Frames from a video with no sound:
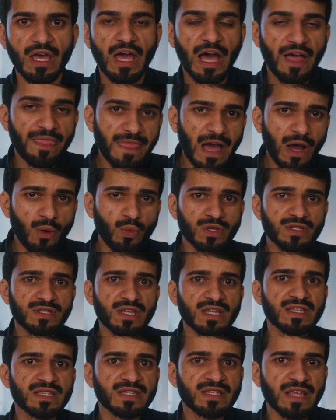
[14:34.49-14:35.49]
And that was
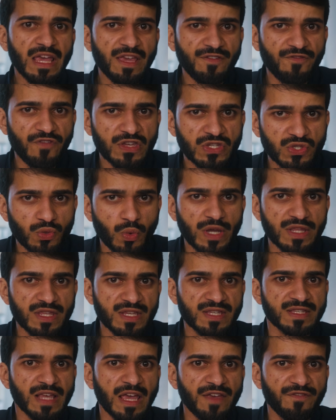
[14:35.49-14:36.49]
the safest way, the
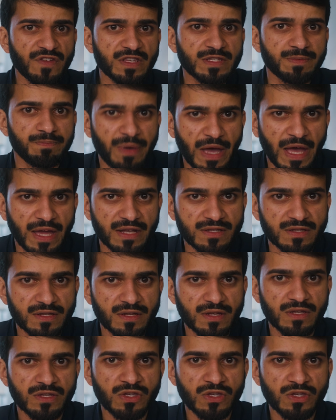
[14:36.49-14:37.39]
safest bet